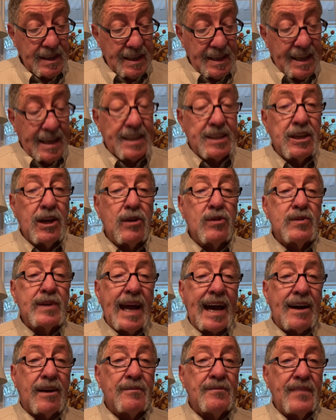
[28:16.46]
And no
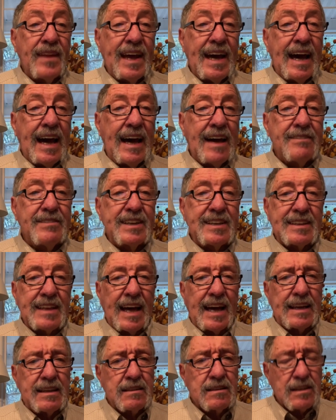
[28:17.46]
doubt having
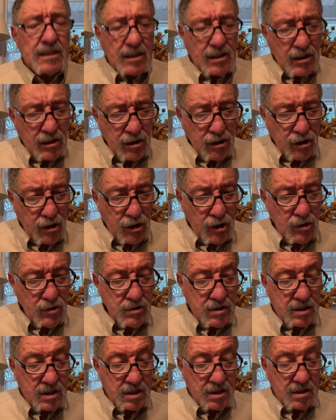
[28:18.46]
that
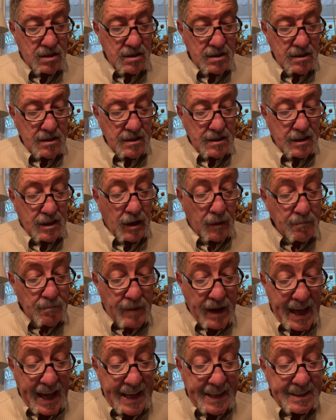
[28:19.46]
close
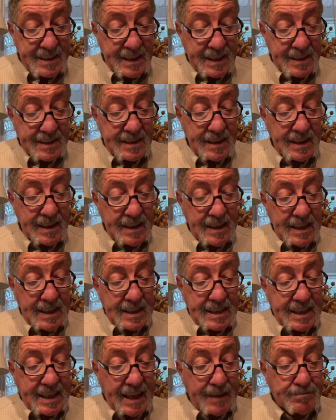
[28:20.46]
companion
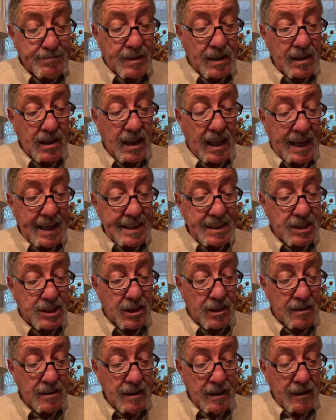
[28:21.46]
kept
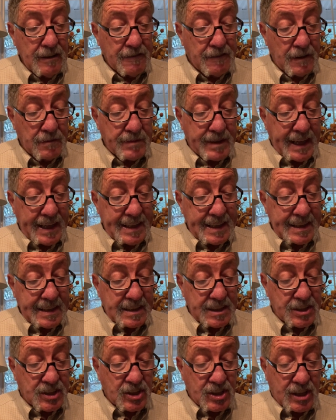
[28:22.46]
Elijah from getting
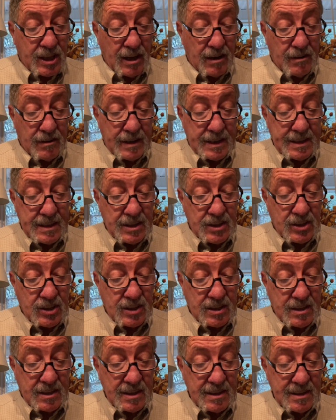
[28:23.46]

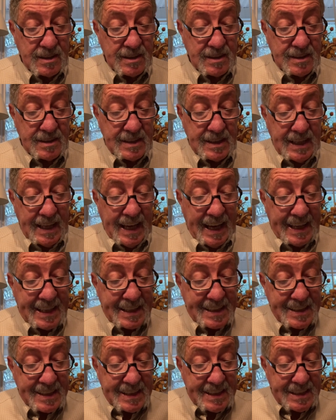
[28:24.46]
discouraged, and
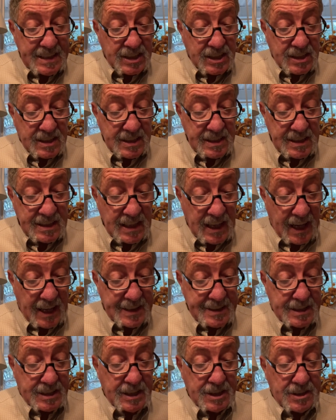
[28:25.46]
at least
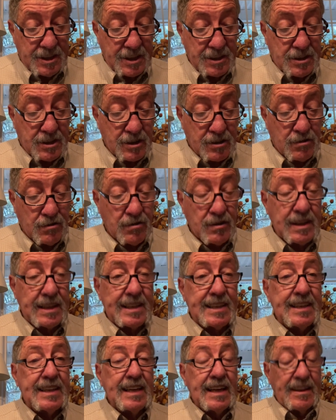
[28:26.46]
not to the
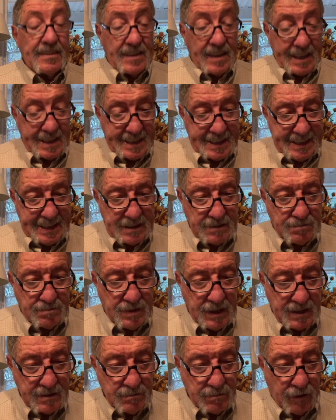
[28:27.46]
degree that he had
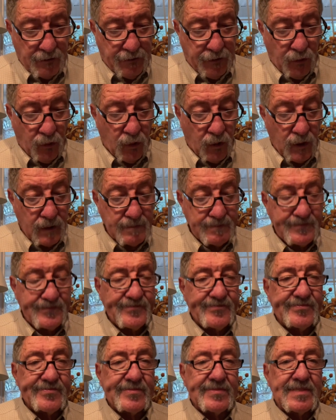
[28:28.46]
been before.
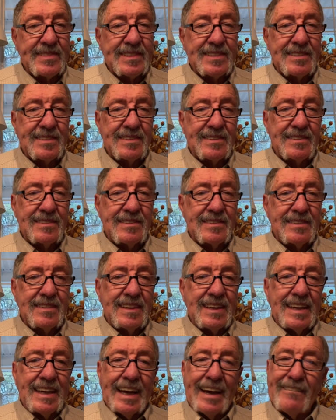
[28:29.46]

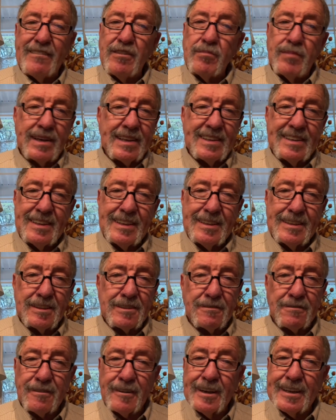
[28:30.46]
Everybody needs a
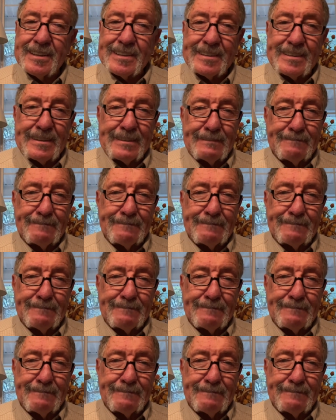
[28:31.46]
friend.